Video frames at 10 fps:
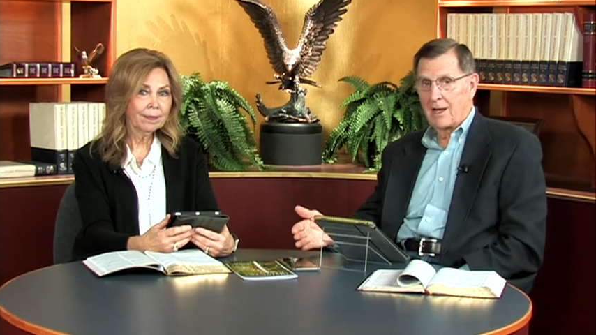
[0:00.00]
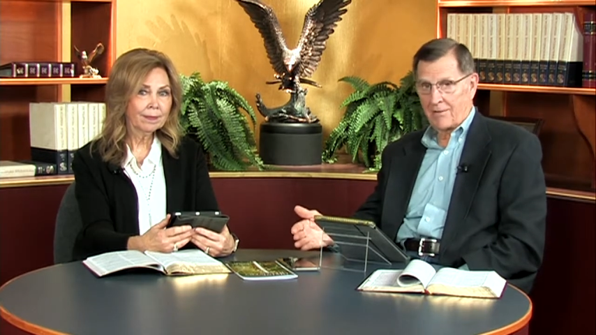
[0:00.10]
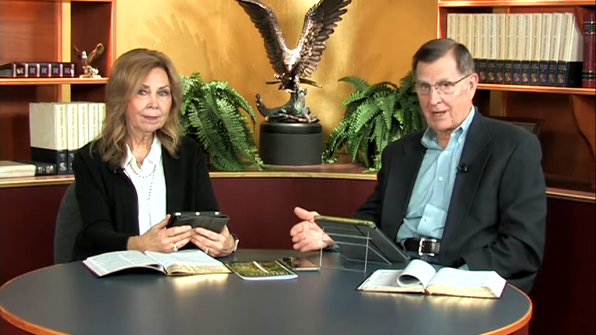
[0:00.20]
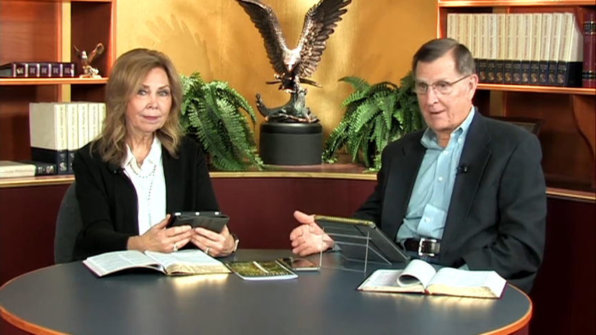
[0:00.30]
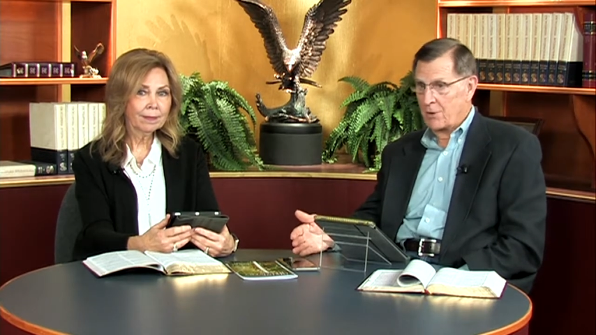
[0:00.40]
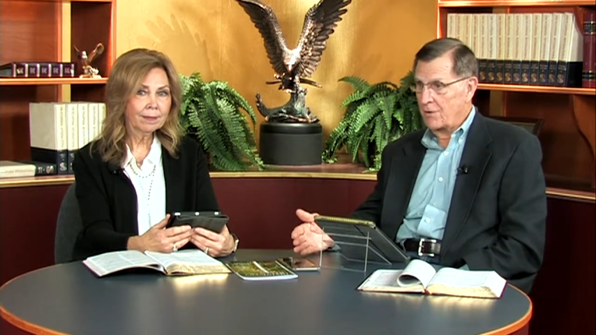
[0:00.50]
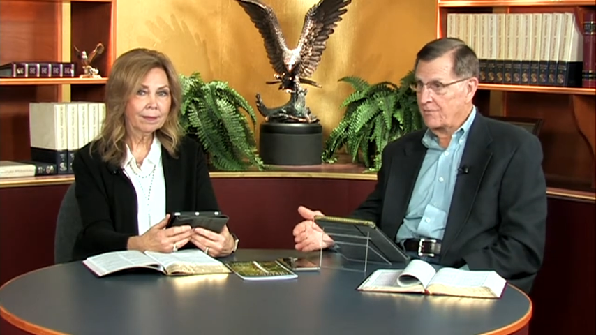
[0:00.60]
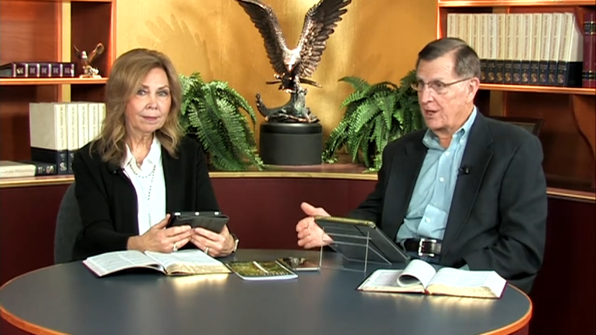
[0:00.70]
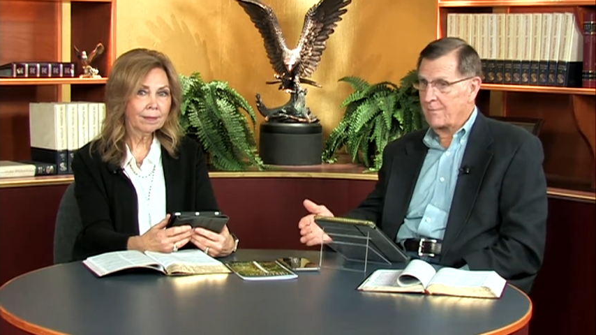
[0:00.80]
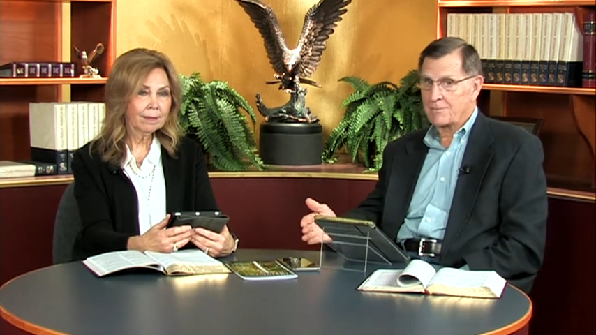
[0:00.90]
Speaker 1: And then I
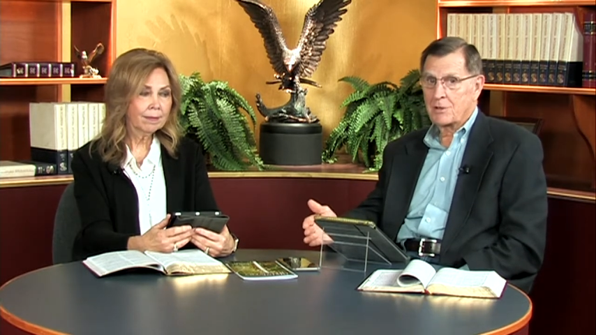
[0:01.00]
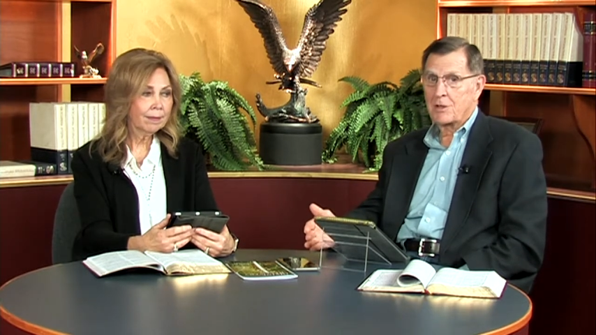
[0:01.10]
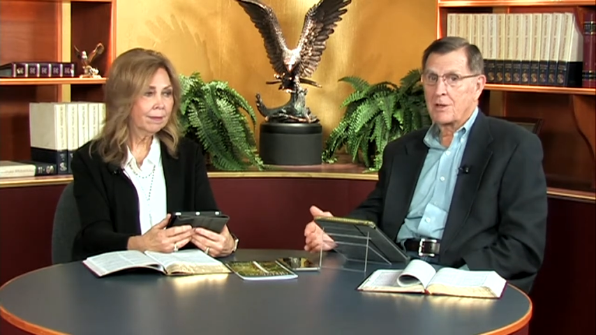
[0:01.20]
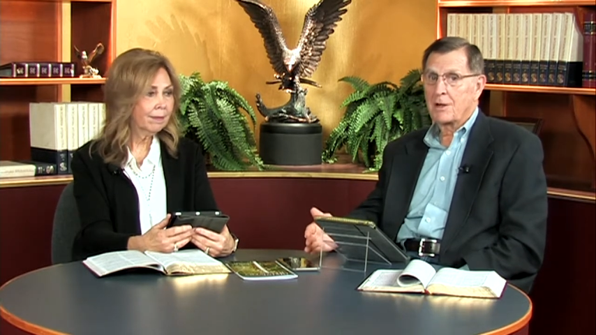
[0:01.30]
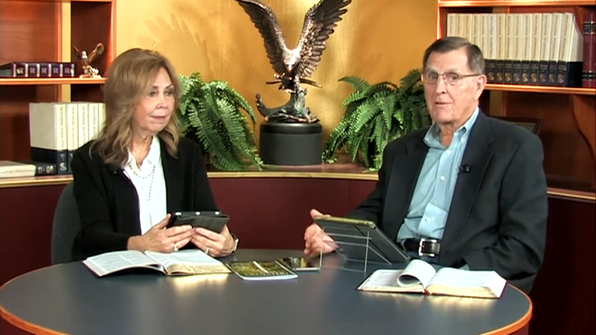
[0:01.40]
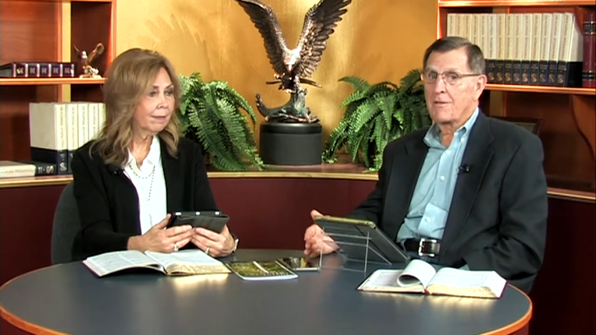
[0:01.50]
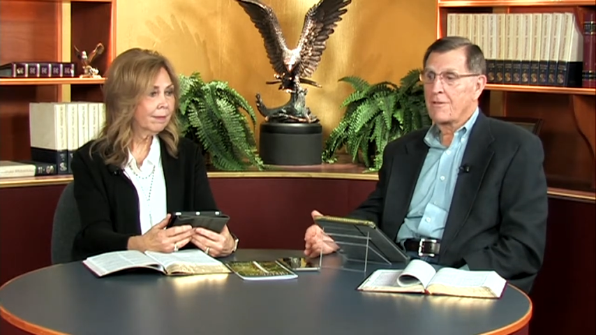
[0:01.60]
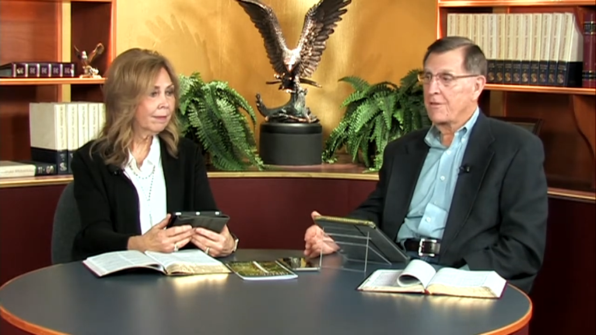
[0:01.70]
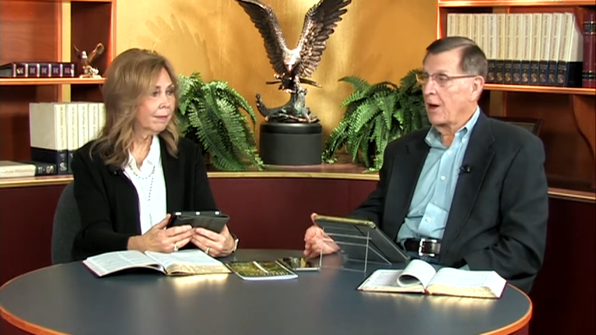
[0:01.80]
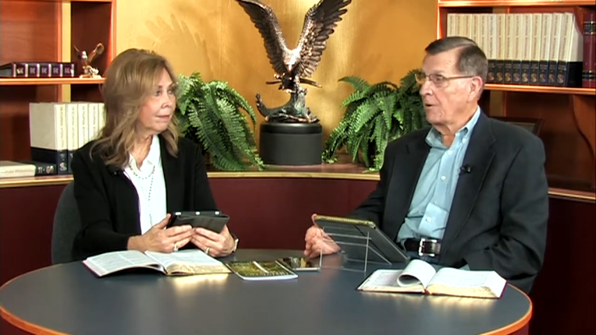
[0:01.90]
moved up to
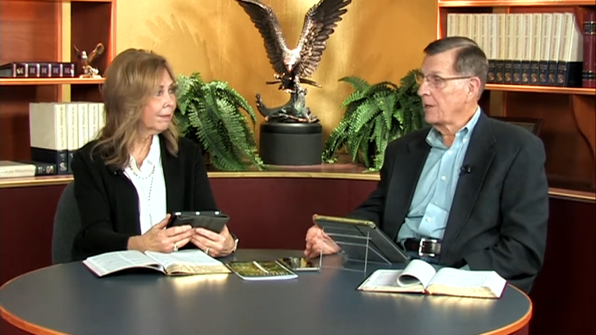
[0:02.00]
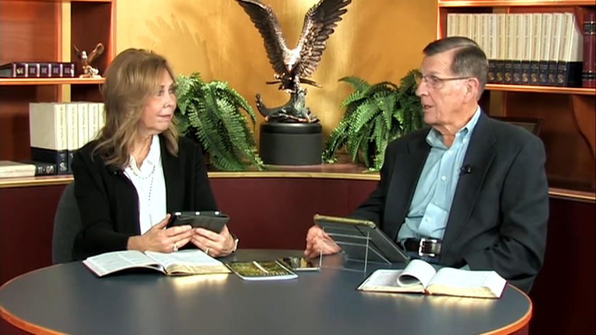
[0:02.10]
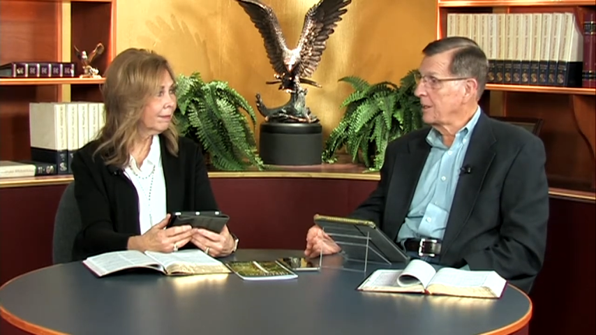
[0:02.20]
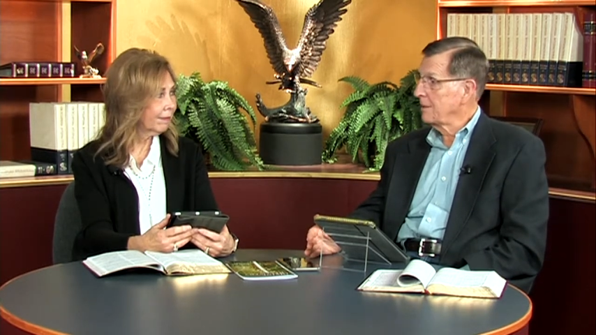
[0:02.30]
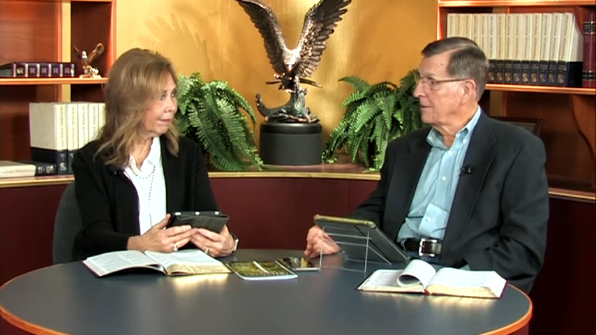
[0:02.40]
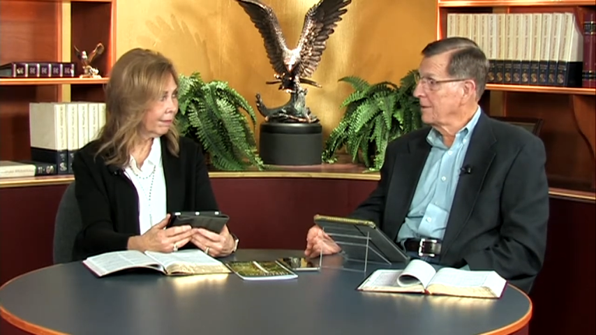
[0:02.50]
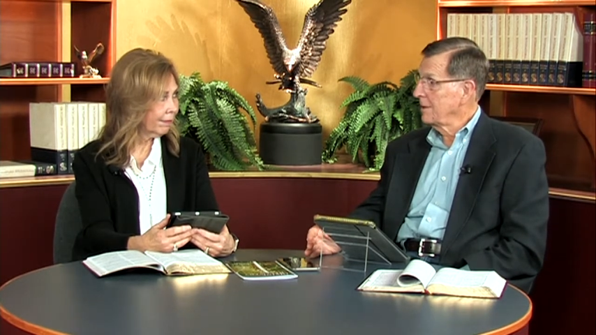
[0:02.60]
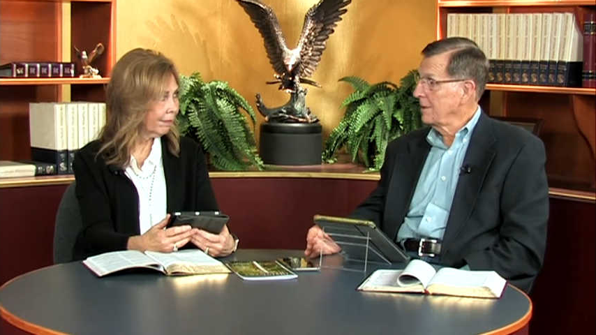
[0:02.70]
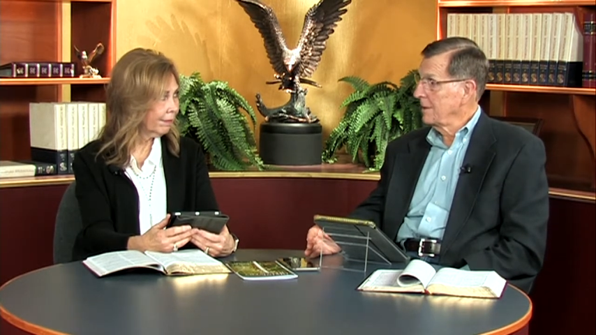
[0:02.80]
30. Mm-hmm.